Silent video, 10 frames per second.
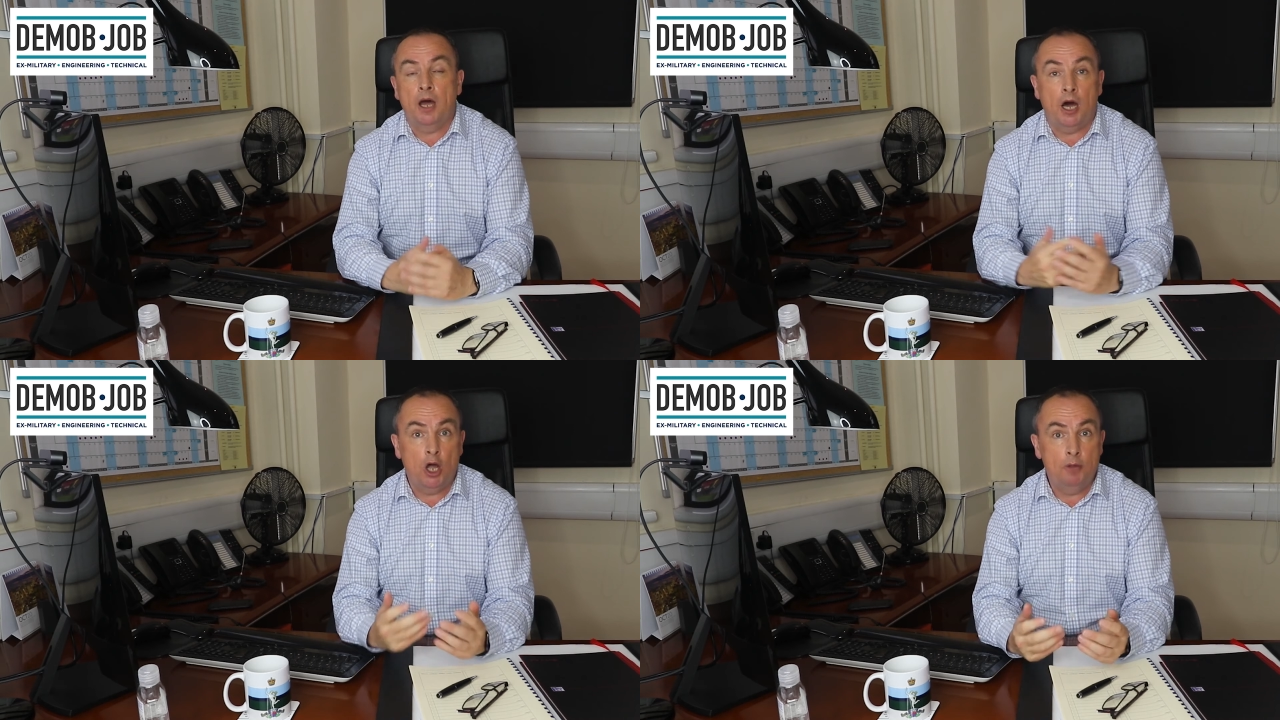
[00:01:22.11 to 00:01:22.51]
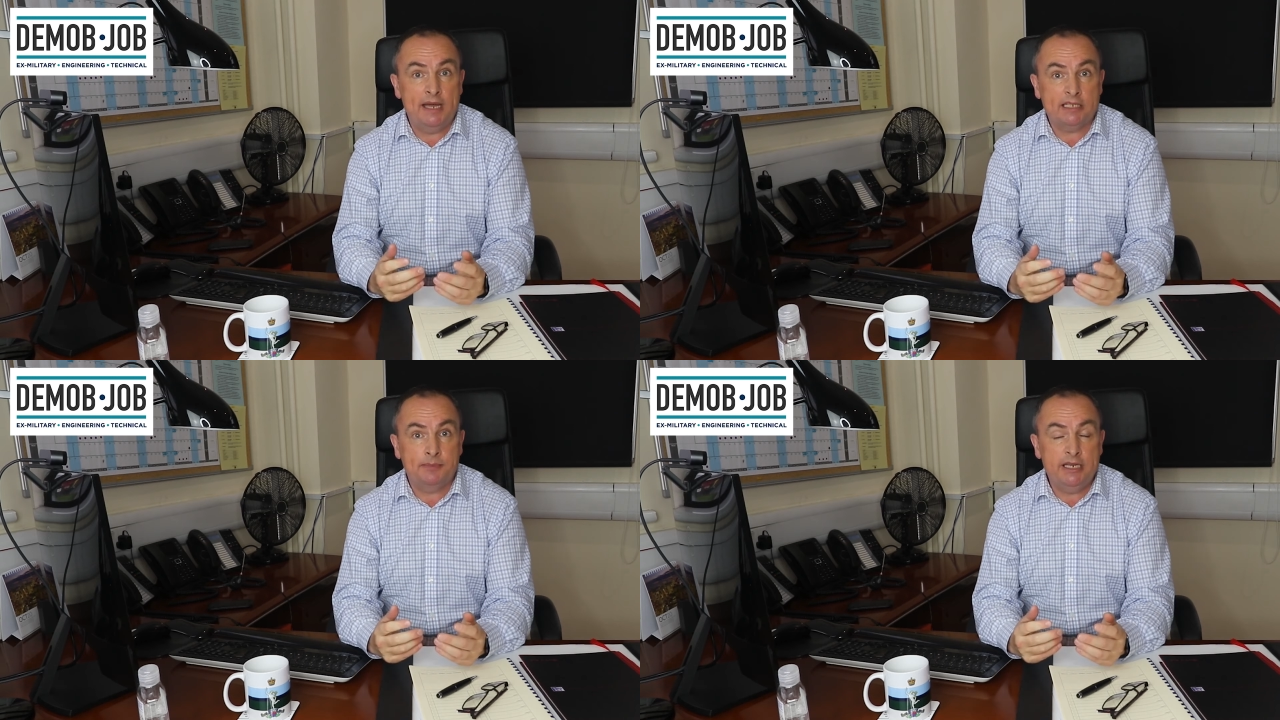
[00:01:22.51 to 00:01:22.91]
I hope
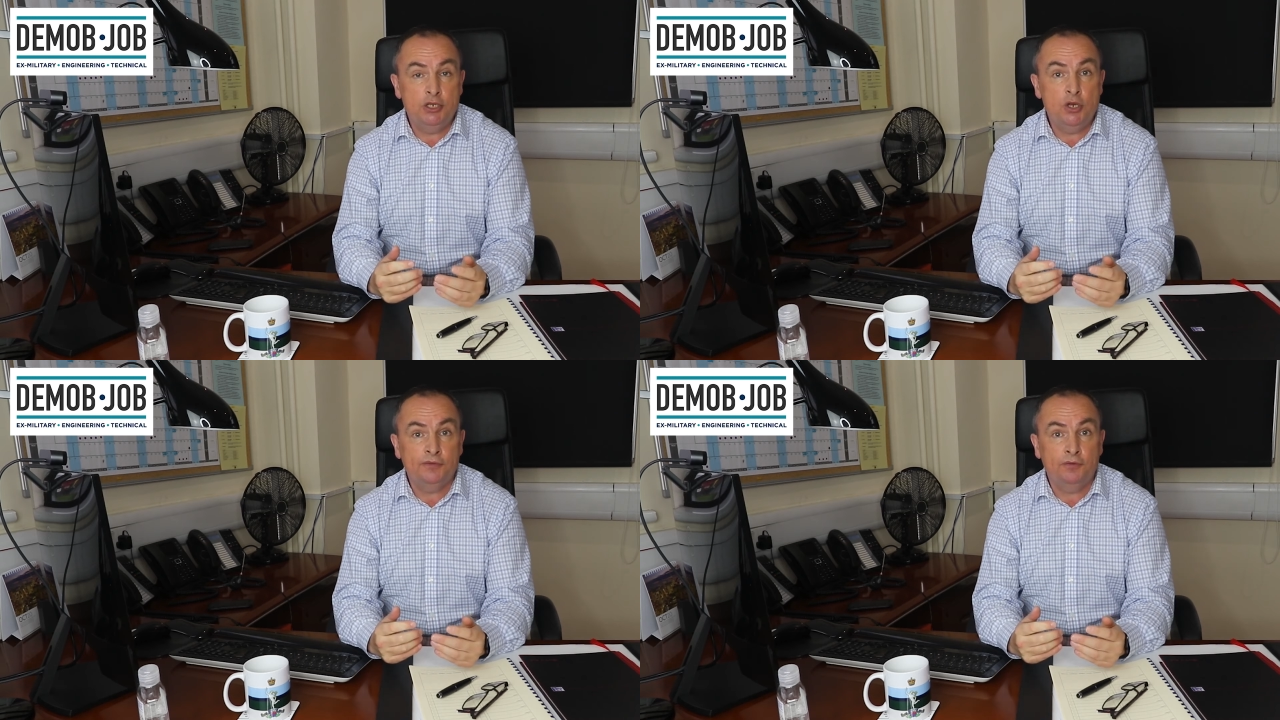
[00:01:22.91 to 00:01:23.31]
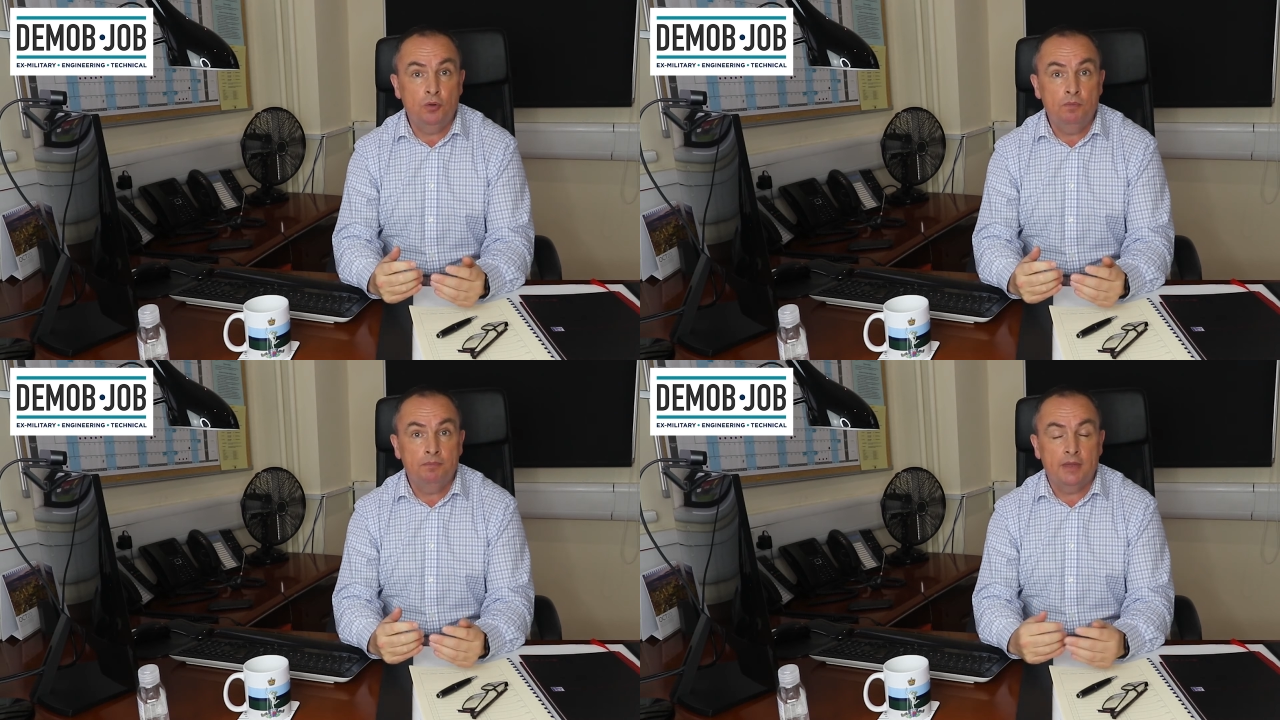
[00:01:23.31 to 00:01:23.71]
that's been
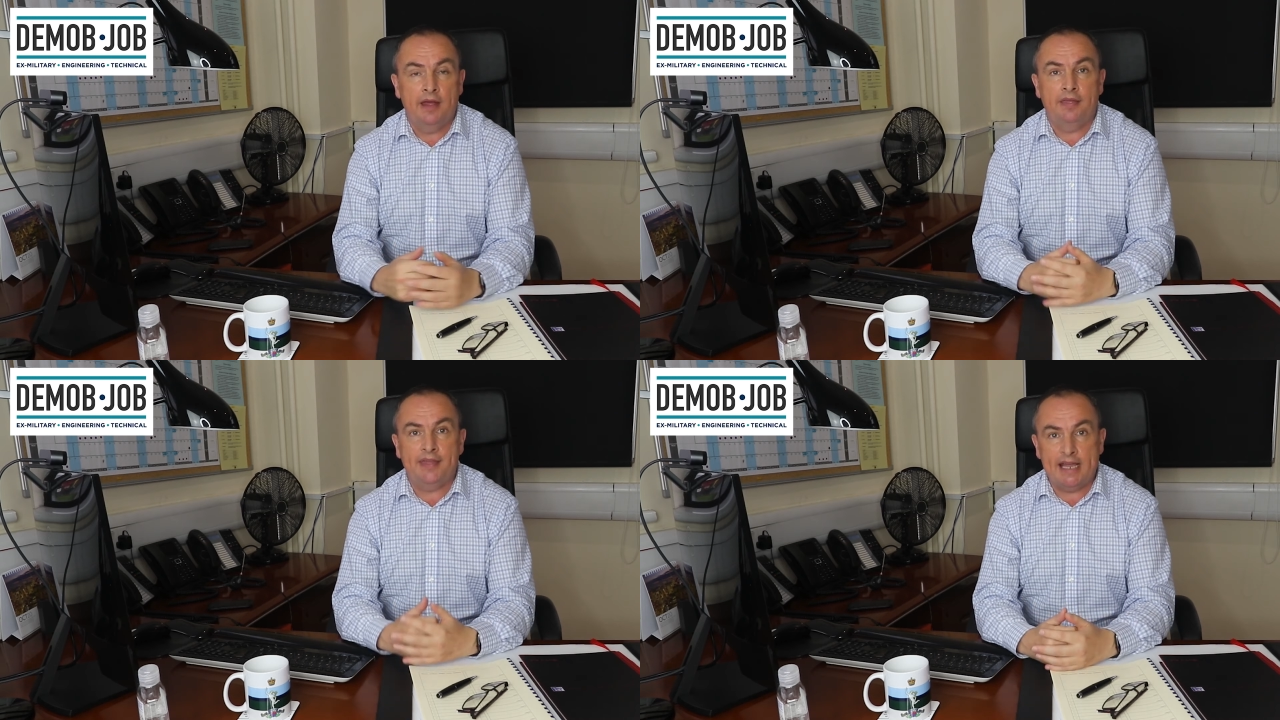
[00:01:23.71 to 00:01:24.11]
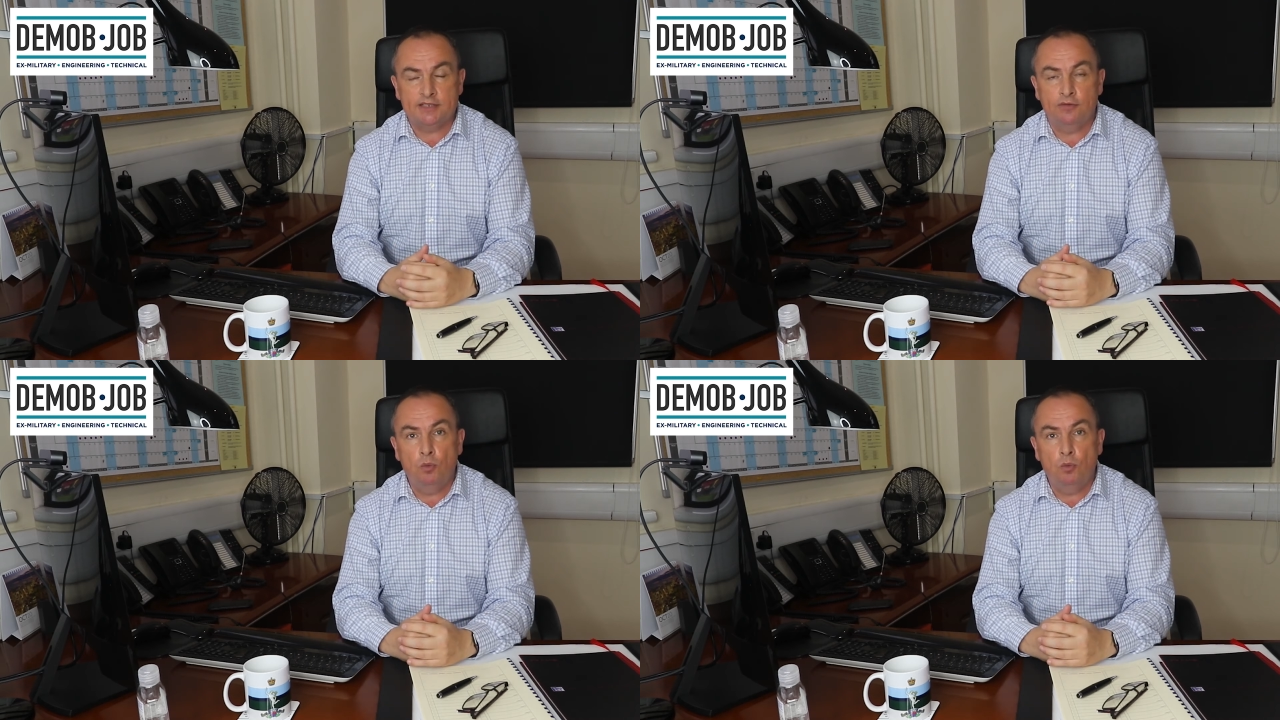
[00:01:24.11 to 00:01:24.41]
useful. Thanks for